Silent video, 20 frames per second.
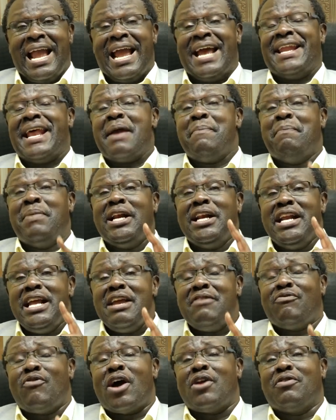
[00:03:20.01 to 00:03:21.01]
And I
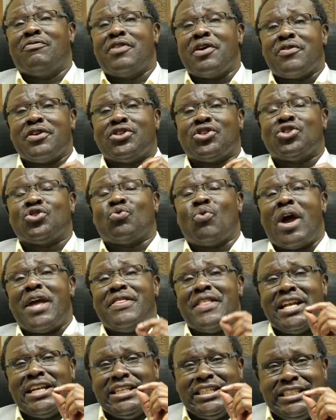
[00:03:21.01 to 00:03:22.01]
believe one of the reasons why
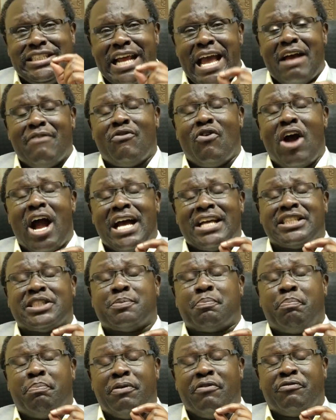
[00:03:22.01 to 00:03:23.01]
the devil
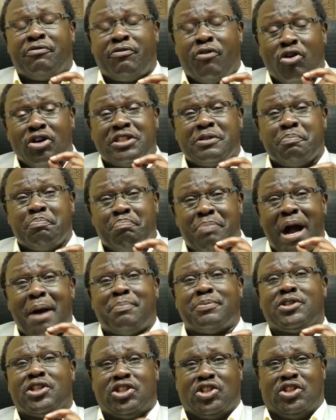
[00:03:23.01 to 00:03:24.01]
has fought
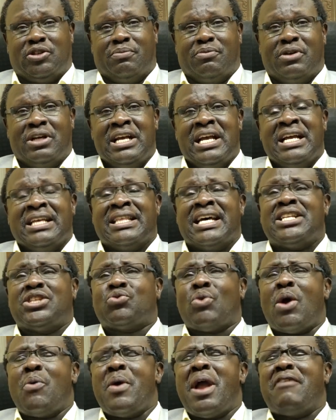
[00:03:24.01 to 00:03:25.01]
baptism, that
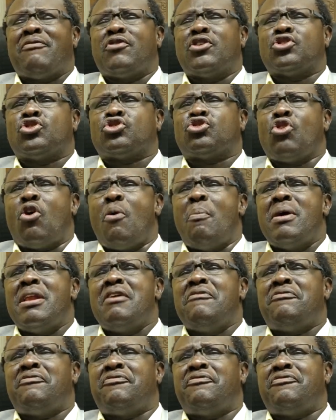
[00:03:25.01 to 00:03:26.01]
is why we have got so
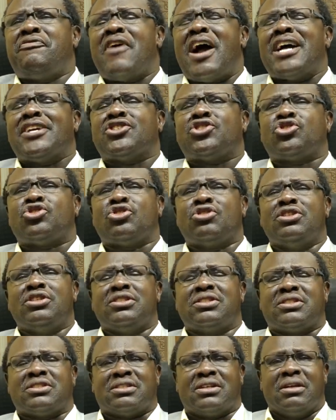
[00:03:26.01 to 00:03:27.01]
many
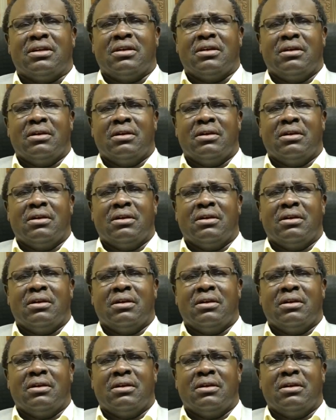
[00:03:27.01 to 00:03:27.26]
fashions